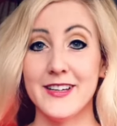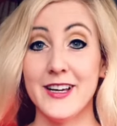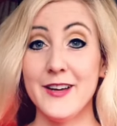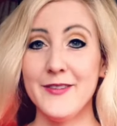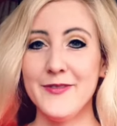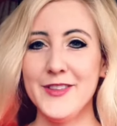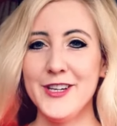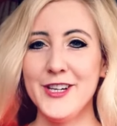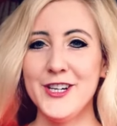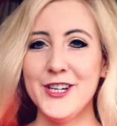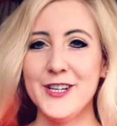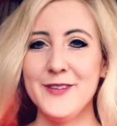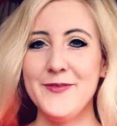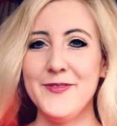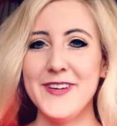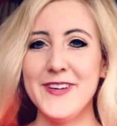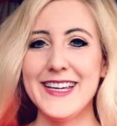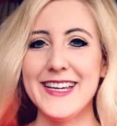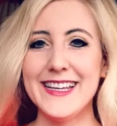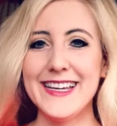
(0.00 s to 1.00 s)
of the good
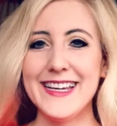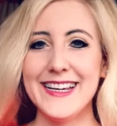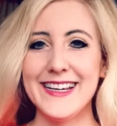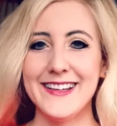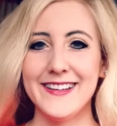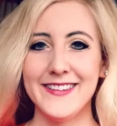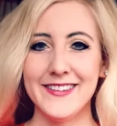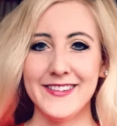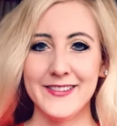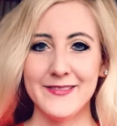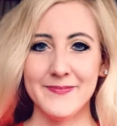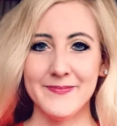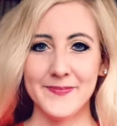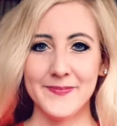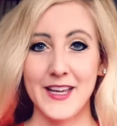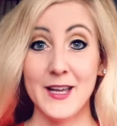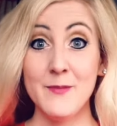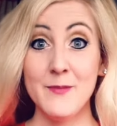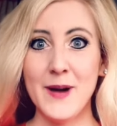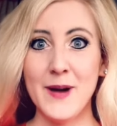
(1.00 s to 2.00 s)
feelings
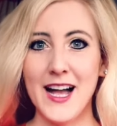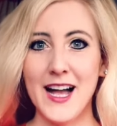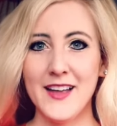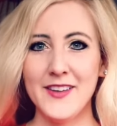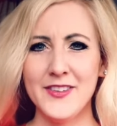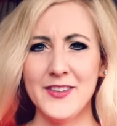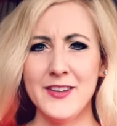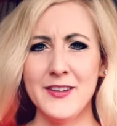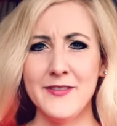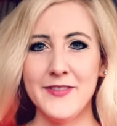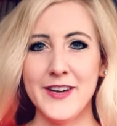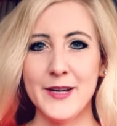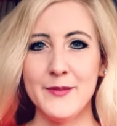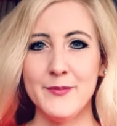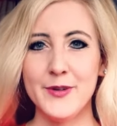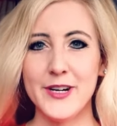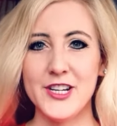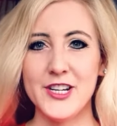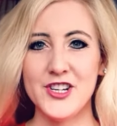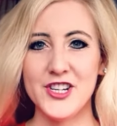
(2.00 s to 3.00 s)
and positive
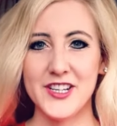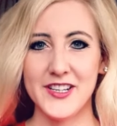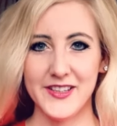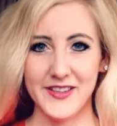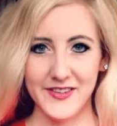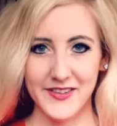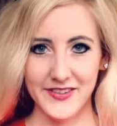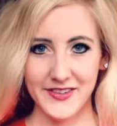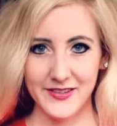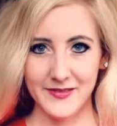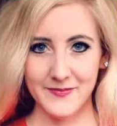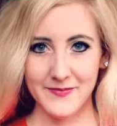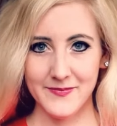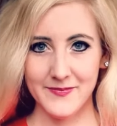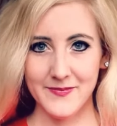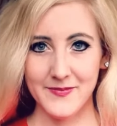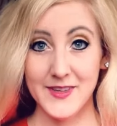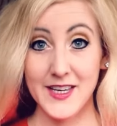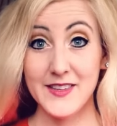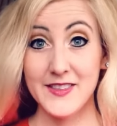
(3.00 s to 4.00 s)
vibrations
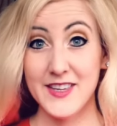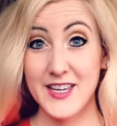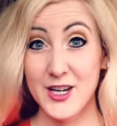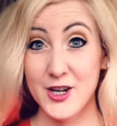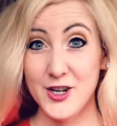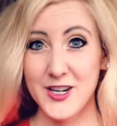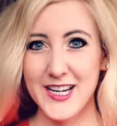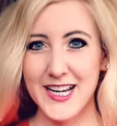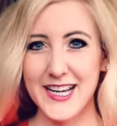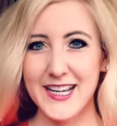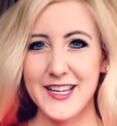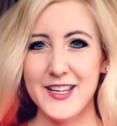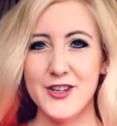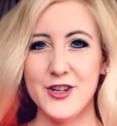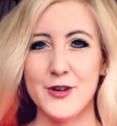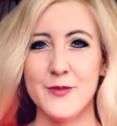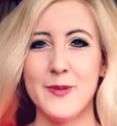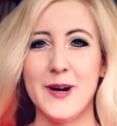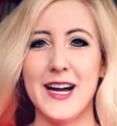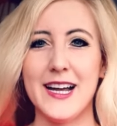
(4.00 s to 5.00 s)
that they create in
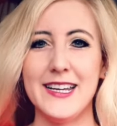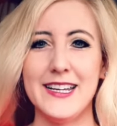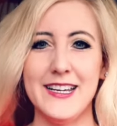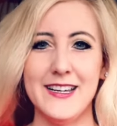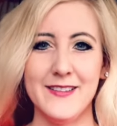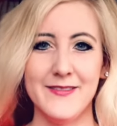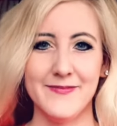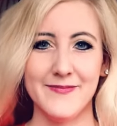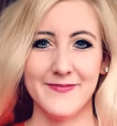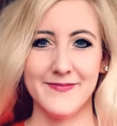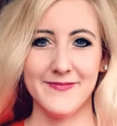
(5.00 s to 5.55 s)
your body.